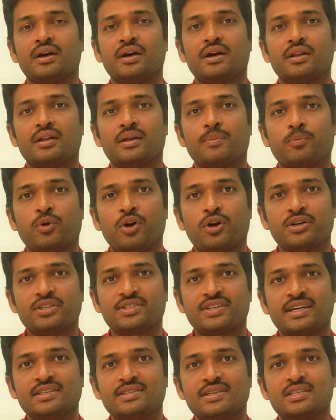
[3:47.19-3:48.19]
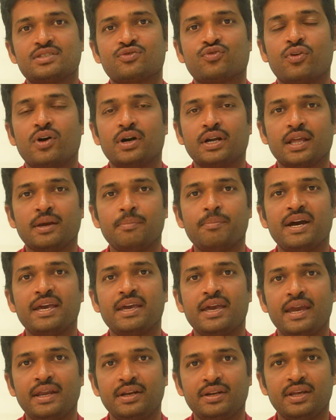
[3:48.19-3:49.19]
and the plot size is 40 by
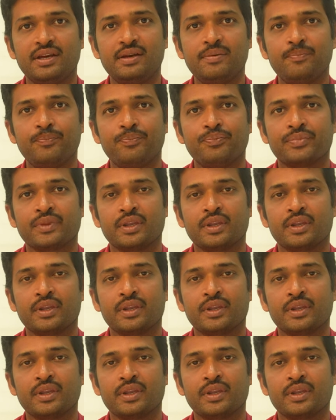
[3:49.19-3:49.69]
80.